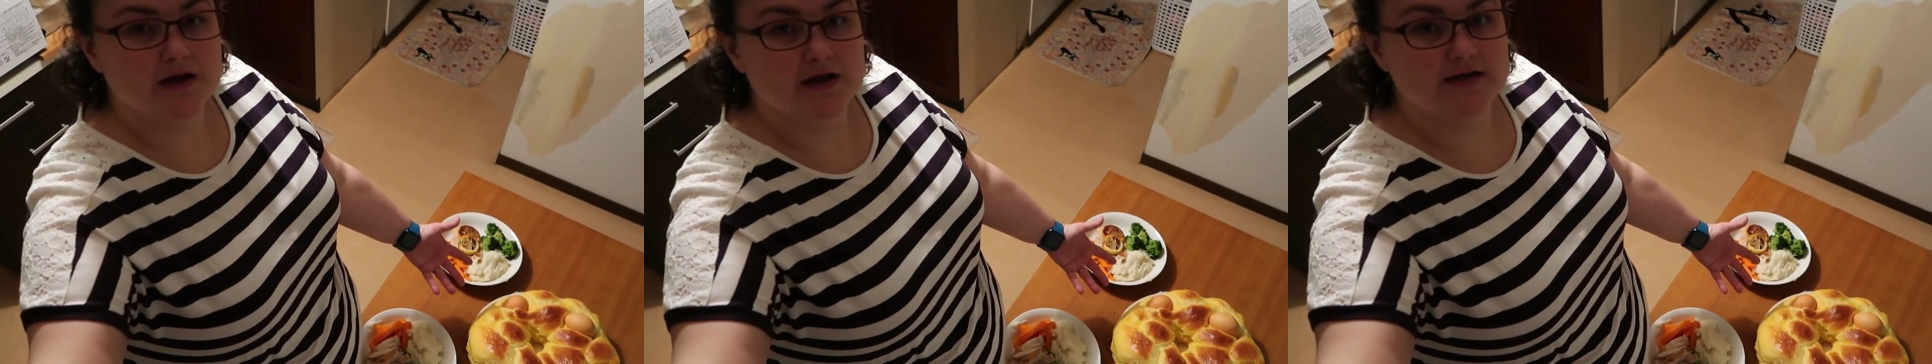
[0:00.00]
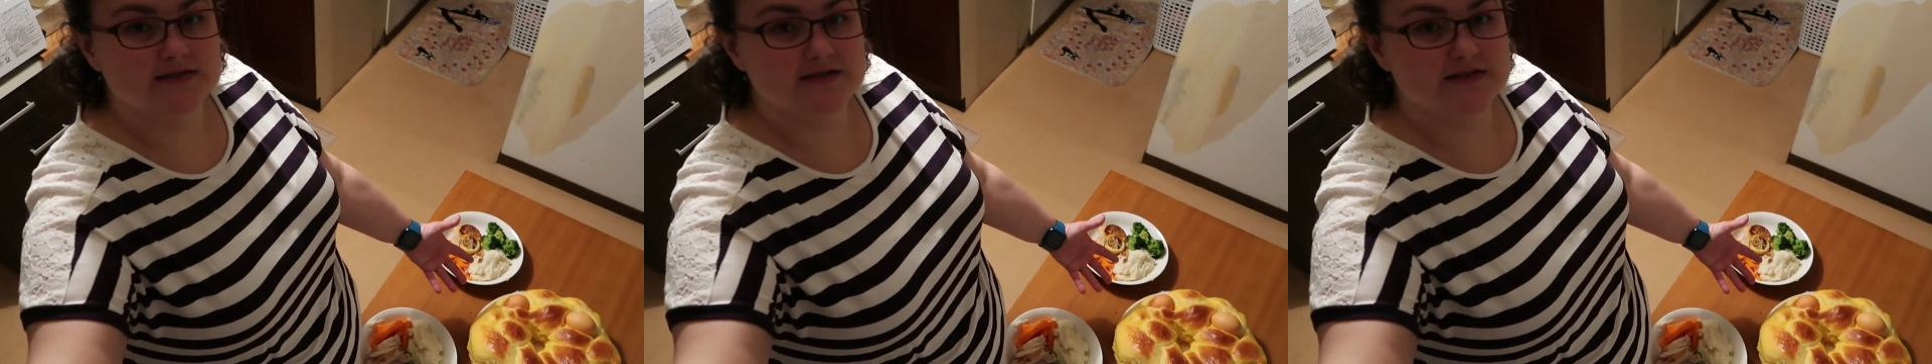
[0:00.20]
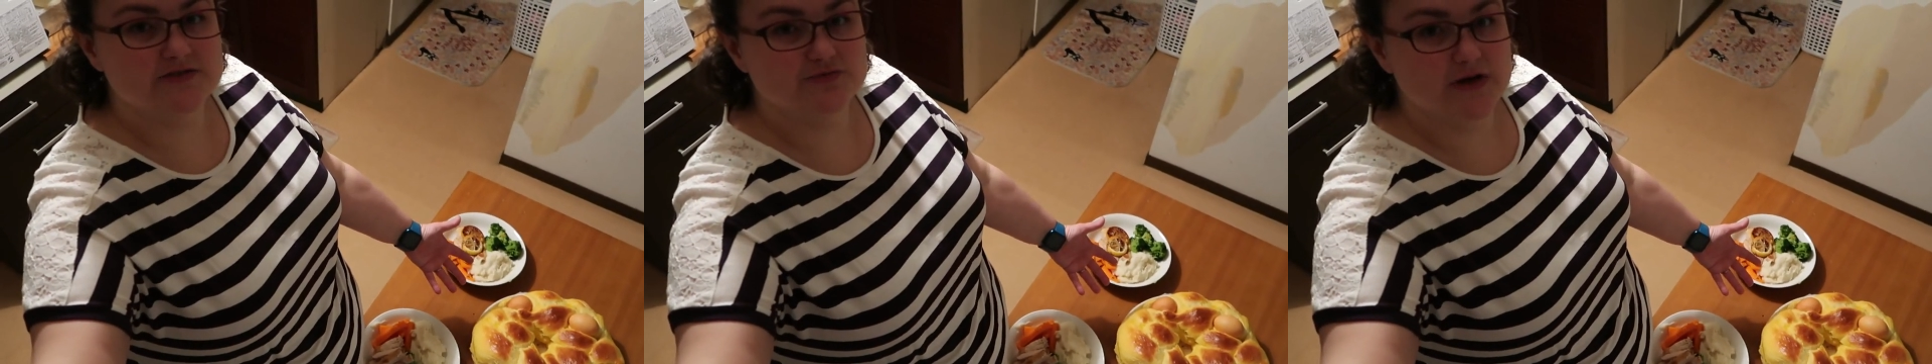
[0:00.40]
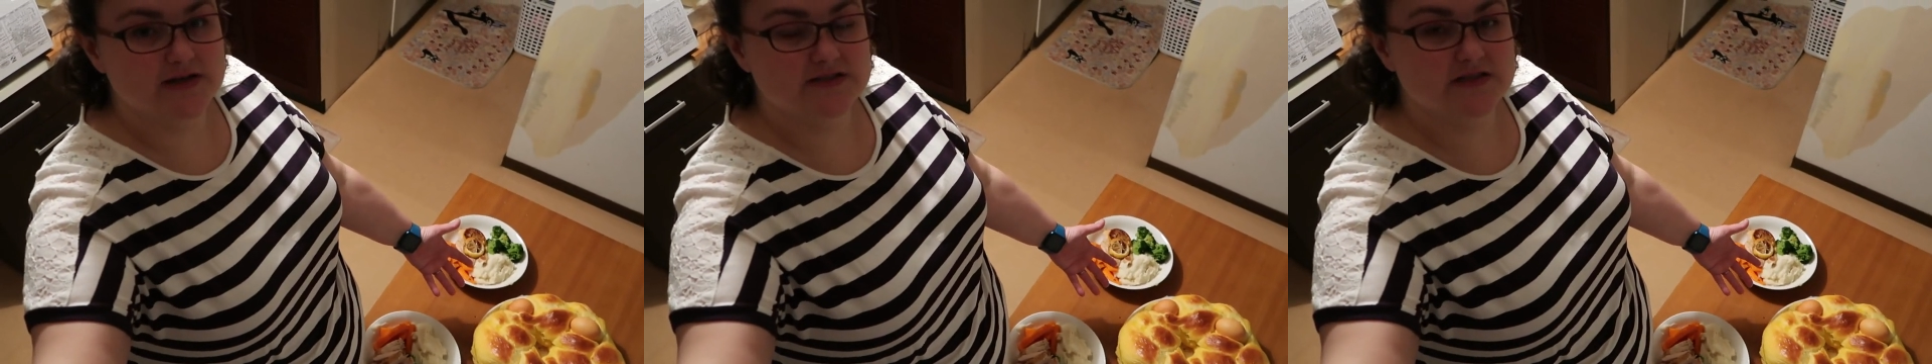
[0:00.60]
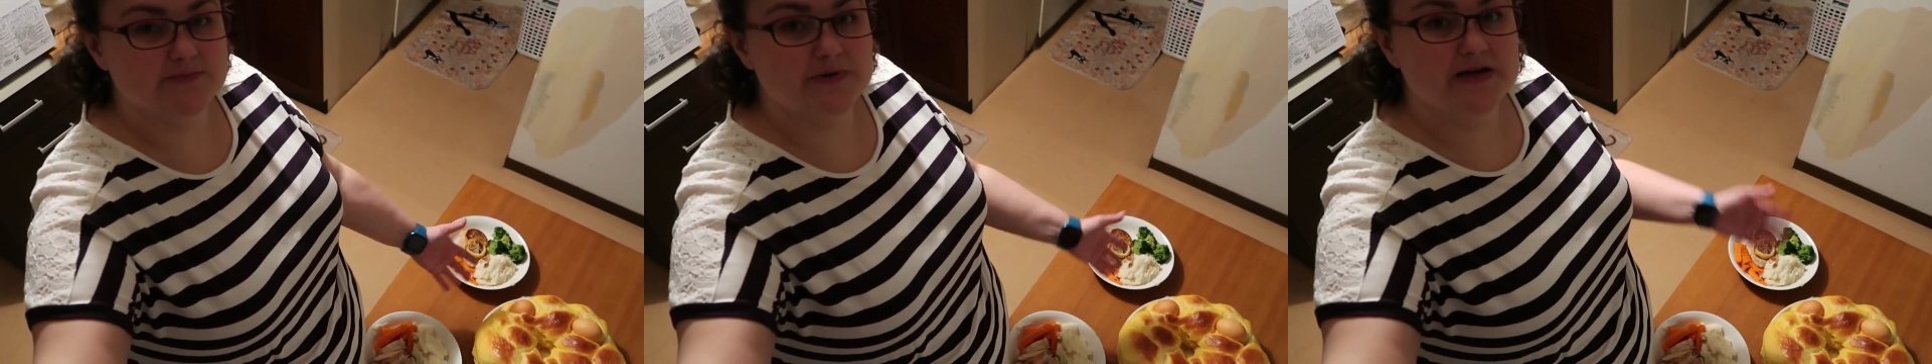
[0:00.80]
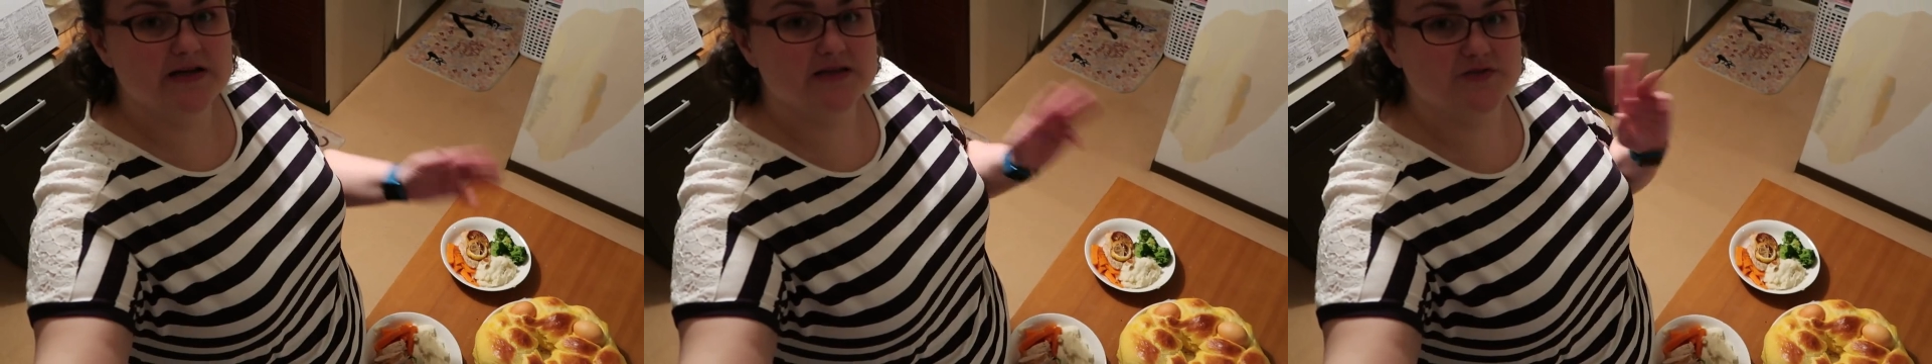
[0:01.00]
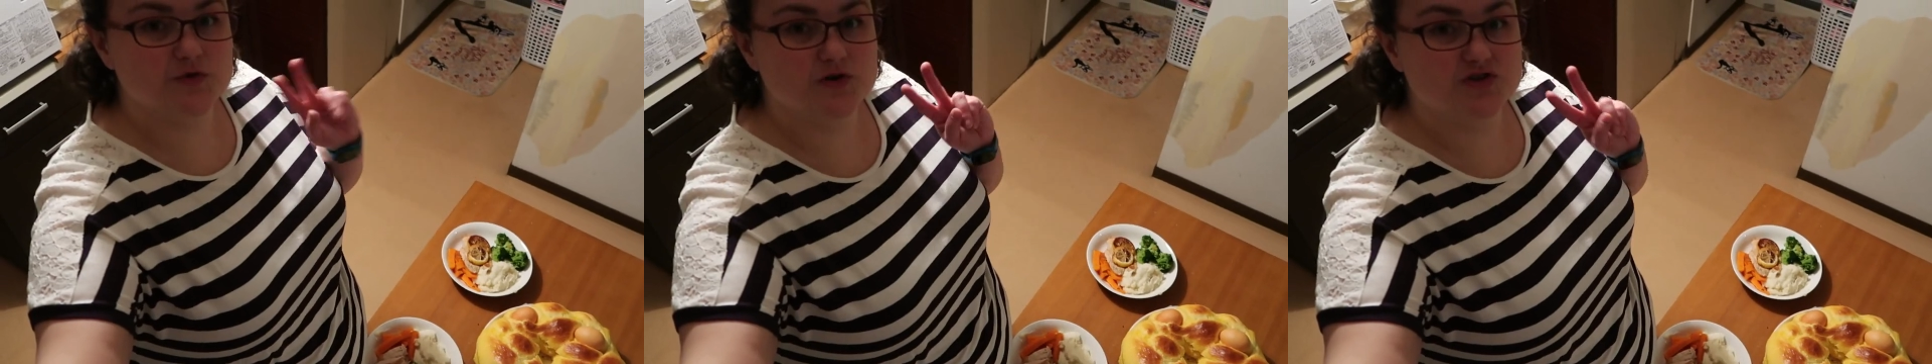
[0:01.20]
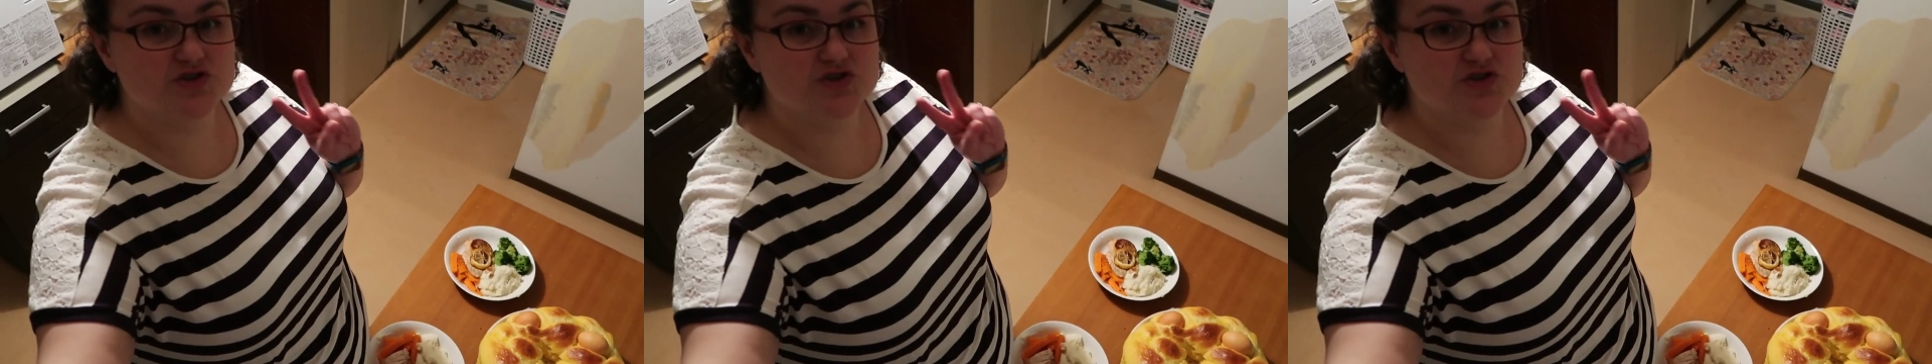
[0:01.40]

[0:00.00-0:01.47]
Because this recipe is for